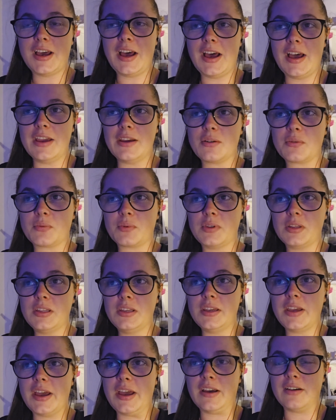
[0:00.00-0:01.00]
I
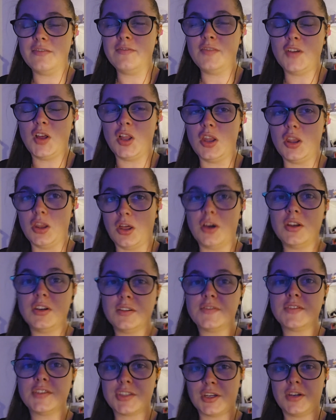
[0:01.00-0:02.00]
really have a lot
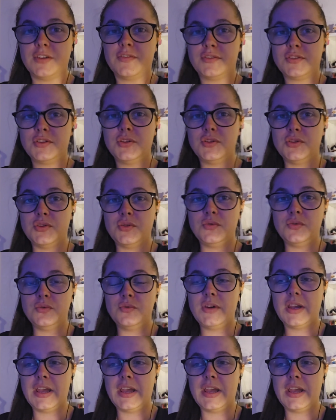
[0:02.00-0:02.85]
of stuff to do